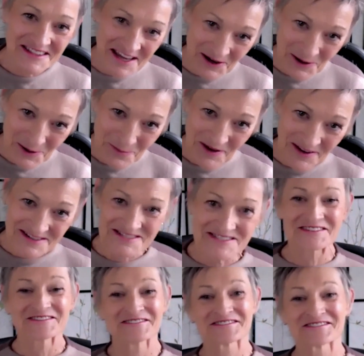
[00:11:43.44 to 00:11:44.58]

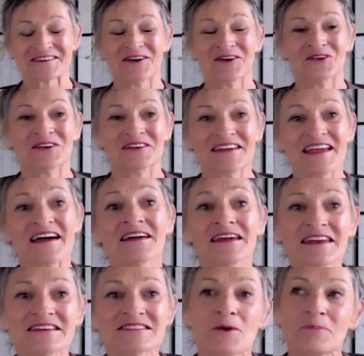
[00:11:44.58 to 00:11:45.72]
therapist. So yeah, it
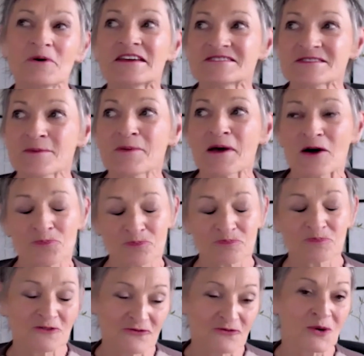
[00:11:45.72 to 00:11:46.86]
is, but it's about
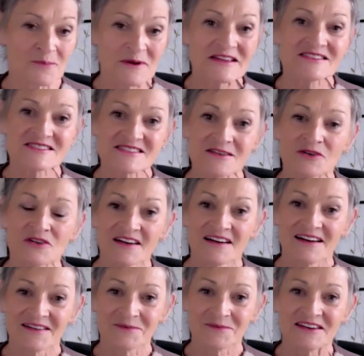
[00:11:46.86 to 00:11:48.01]
performance. And
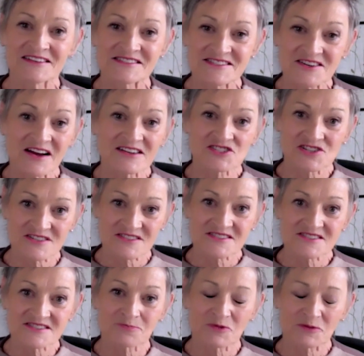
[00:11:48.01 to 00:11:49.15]
I mean, it's not
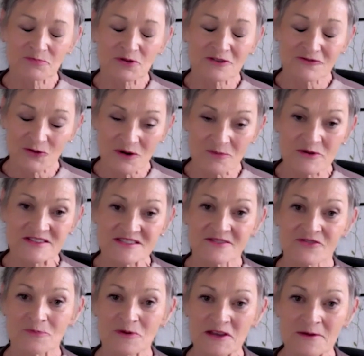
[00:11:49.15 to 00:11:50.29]
just performance of
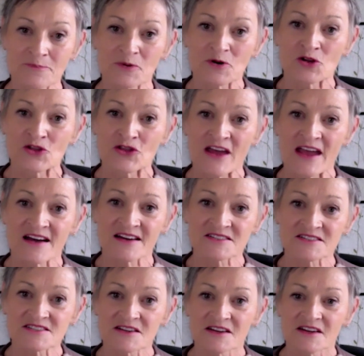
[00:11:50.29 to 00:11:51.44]
the people that
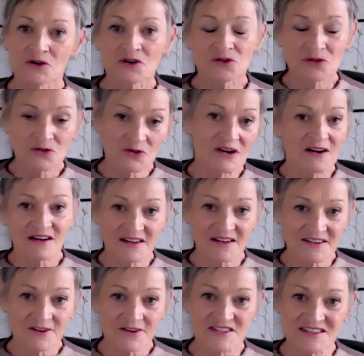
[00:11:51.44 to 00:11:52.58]
who are on
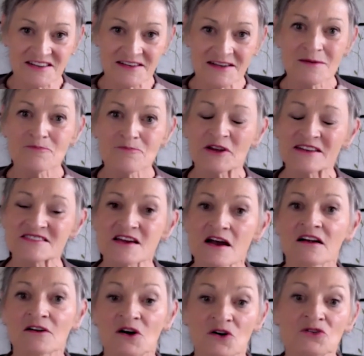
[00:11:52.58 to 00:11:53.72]
our team, but it's
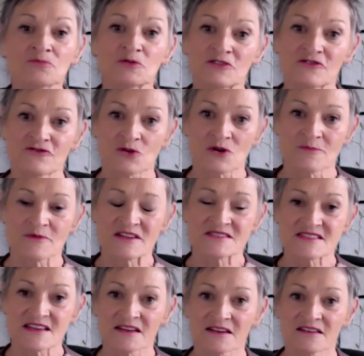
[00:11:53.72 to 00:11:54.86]
our own performance
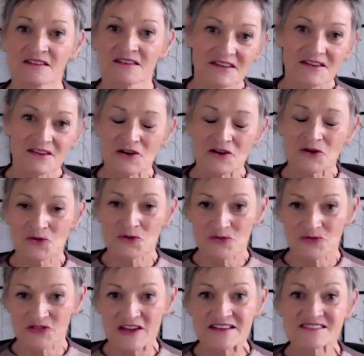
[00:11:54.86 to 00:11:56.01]
and you know,
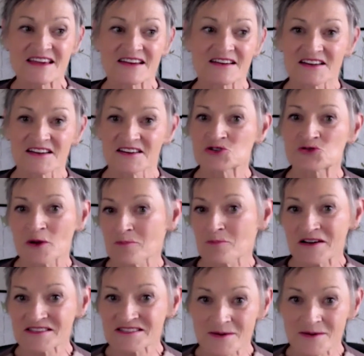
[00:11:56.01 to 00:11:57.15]
things that kind of trip
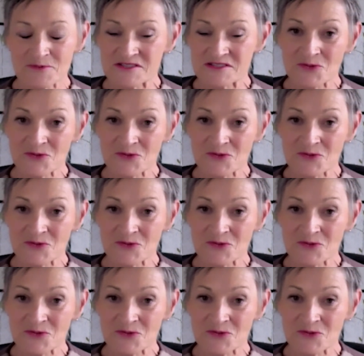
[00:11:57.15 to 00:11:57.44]
us up as